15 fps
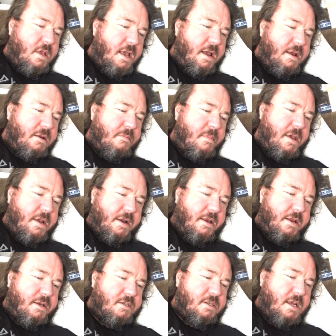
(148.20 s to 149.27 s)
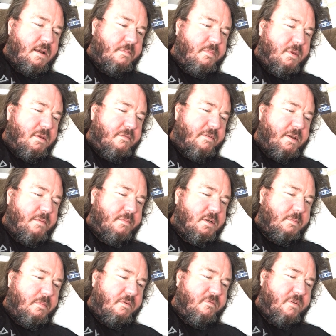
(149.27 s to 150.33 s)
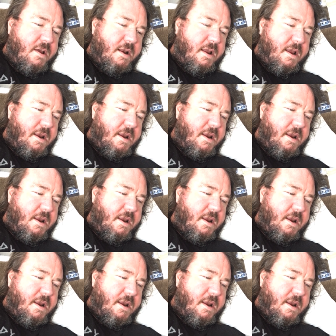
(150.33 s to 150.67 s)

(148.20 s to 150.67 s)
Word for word: they had to make an example of him to prevent